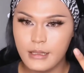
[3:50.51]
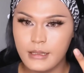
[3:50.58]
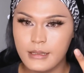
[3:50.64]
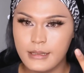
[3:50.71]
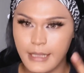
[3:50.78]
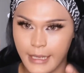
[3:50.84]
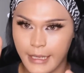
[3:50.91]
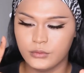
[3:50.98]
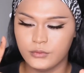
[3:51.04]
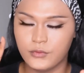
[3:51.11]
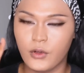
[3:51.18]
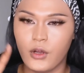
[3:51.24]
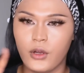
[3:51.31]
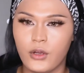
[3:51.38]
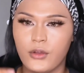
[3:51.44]
Second,
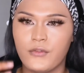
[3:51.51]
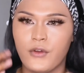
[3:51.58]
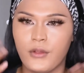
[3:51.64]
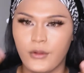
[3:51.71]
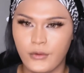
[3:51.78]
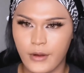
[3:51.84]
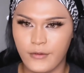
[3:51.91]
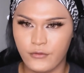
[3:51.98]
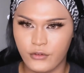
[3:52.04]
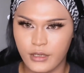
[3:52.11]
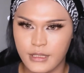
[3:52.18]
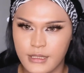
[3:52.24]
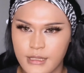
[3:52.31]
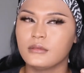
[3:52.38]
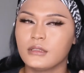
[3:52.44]
for your
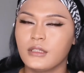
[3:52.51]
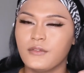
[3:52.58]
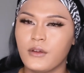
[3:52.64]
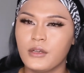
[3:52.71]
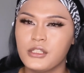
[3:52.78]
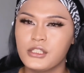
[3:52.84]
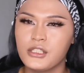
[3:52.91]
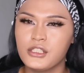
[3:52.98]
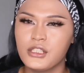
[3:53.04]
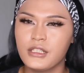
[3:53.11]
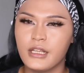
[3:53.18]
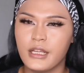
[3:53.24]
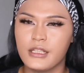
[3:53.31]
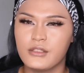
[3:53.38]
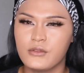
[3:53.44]
reference, the foundation shade
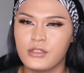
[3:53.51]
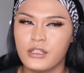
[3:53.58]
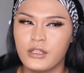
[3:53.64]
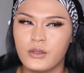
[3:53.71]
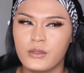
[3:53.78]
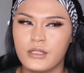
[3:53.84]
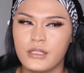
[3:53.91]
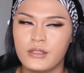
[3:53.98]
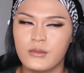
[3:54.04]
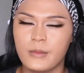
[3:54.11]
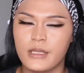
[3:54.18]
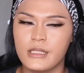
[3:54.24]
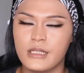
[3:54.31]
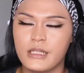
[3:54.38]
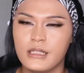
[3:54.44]
that is usually closest to my
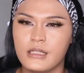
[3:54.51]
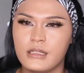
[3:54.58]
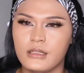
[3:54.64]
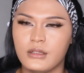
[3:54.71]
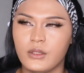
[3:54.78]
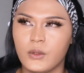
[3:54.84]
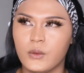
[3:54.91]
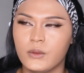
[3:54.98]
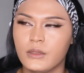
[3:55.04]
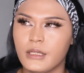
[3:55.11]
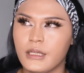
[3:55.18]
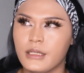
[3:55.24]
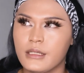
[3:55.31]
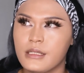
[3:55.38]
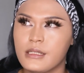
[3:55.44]
skin tone
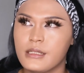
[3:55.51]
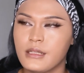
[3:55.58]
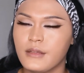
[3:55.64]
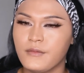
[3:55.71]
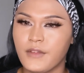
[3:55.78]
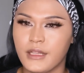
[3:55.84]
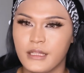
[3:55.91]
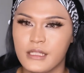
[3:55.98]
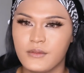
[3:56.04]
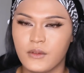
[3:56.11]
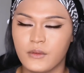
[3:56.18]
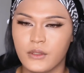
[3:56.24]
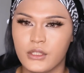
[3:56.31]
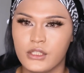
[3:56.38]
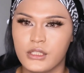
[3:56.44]
is Fenty's
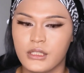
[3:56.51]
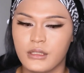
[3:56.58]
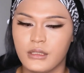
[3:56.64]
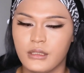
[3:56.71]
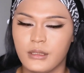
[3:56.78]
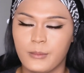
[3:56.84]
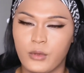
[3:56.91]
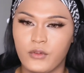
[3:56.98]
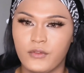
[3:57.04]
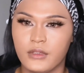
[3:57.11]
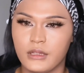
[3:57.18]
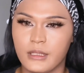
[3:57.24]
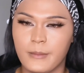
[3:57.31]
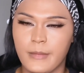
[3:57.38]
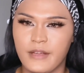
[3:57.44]
foundation, the Pro
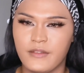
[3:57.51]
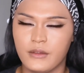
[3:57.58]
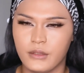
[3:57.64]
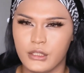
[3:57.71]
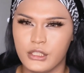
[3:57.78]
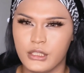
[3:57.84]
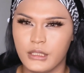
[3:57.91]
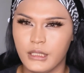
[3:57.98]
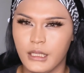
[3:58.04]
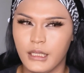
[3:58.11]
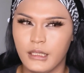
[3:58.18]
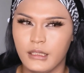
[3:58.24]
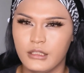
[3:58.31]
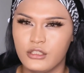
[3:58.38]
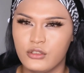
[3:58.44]
Filter Matte Foundation
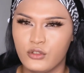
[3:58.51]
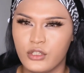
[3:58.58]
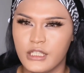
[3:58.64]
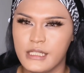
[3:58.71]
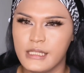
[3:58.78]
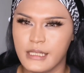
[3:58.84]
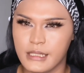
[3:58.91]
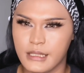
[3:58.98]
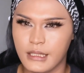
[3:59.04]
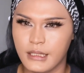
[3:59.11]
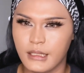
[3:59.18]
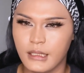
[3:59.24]
in 360.